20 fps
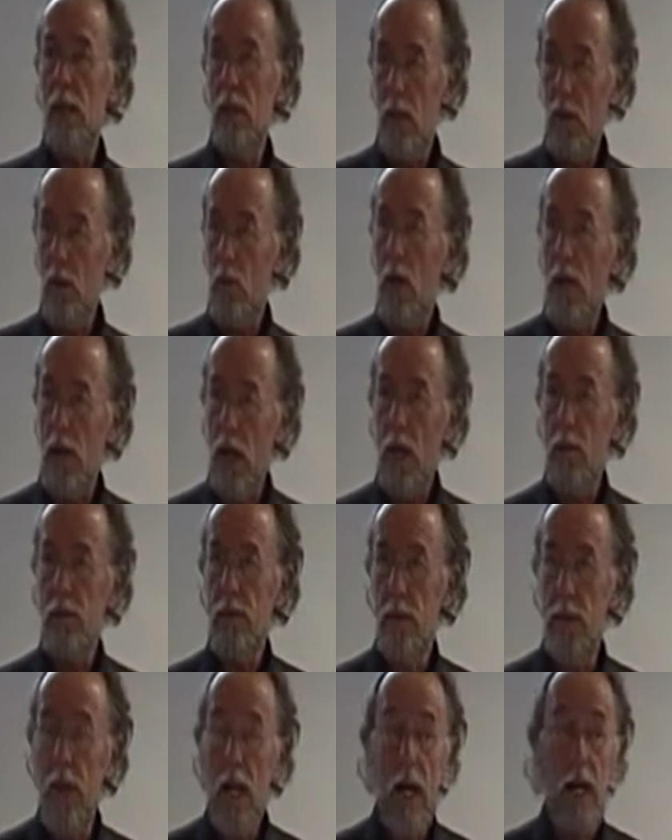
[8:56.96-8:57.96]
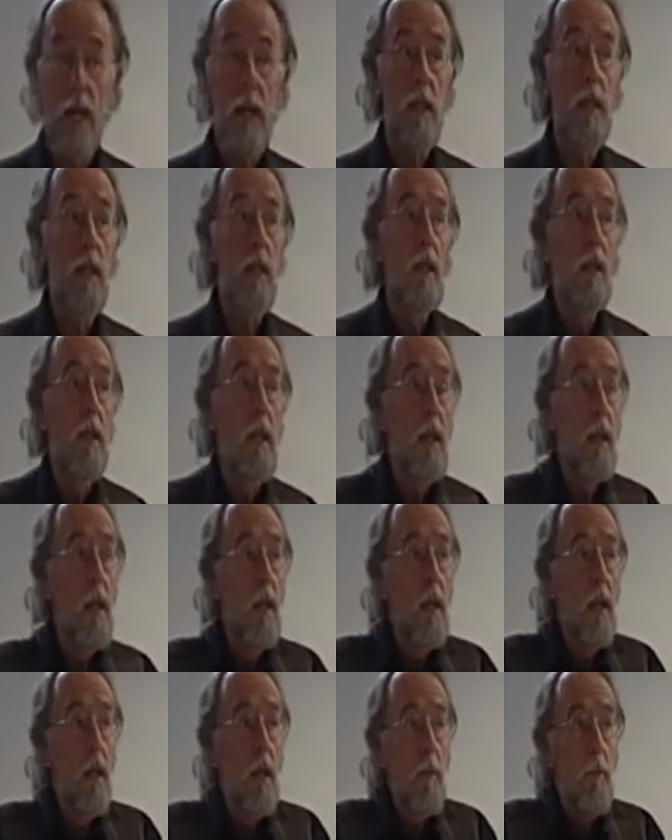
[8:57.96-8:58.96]
and the one after that.
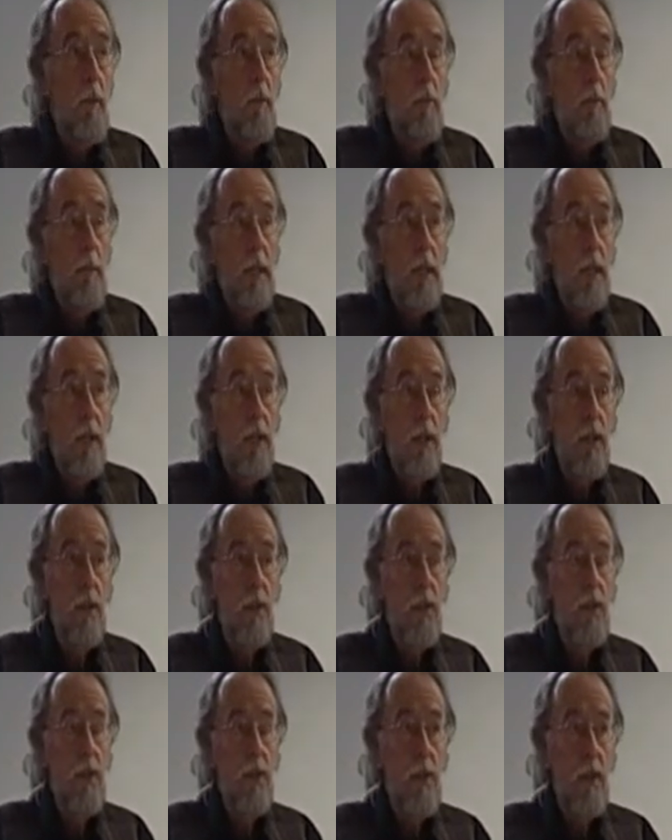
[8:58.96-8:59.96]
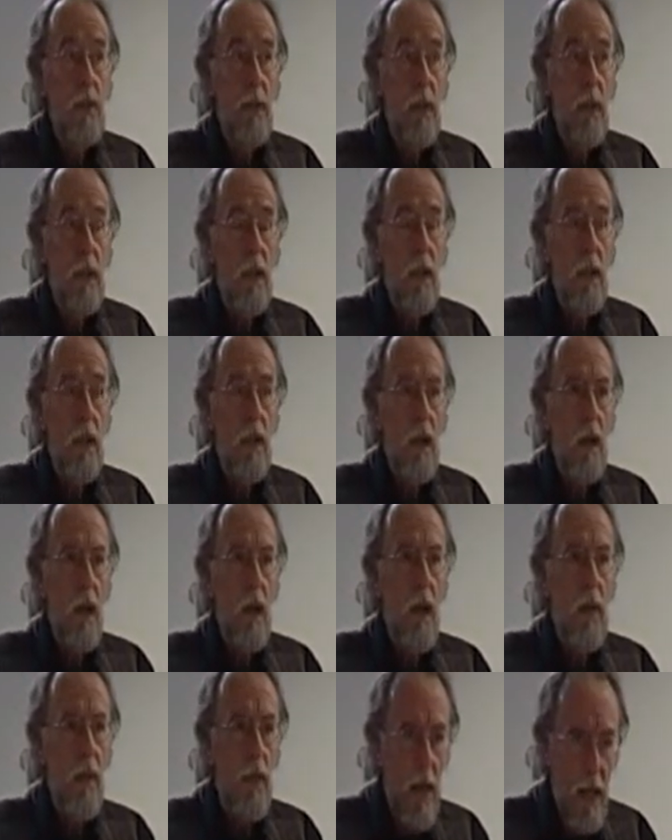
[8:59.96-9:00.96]
Because
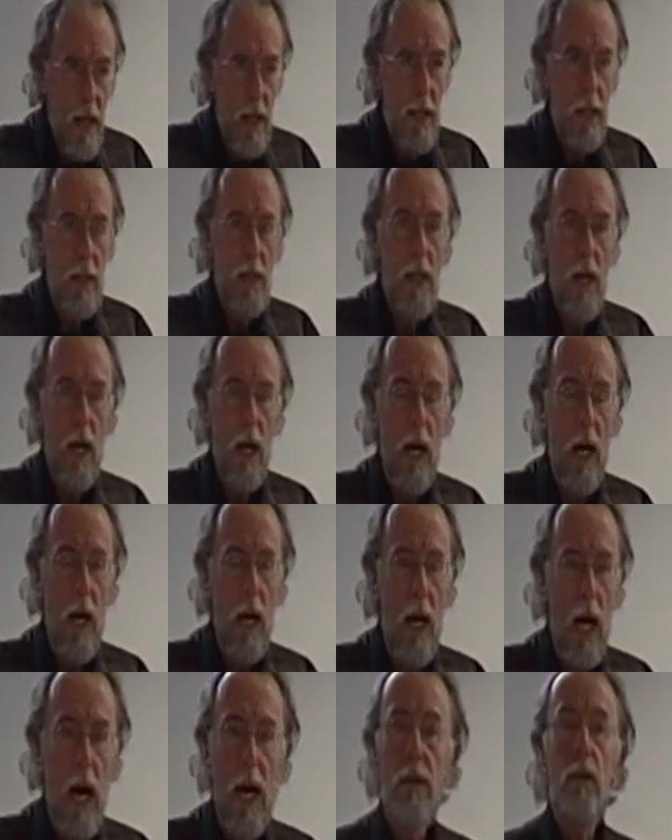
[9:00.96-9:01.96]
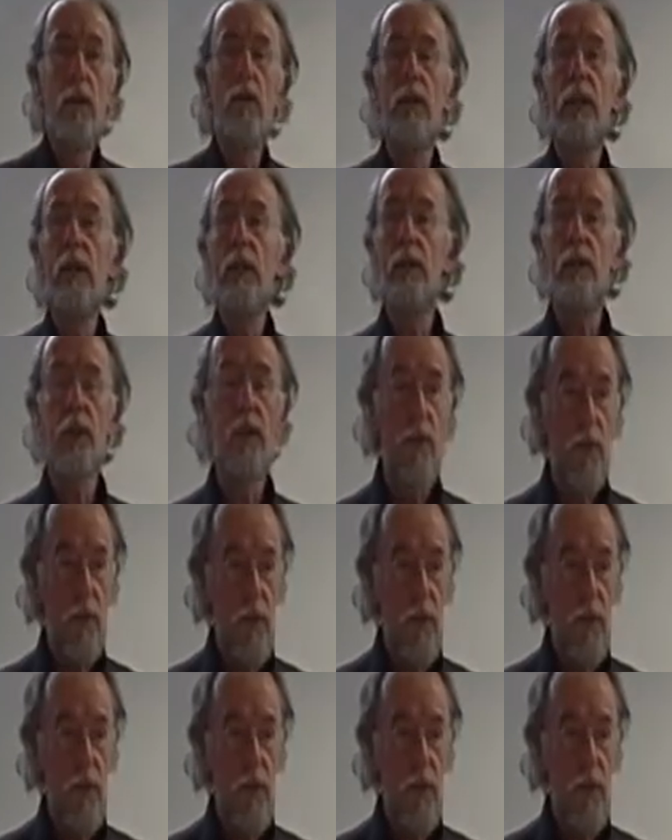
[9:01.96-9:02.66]
then I don't need to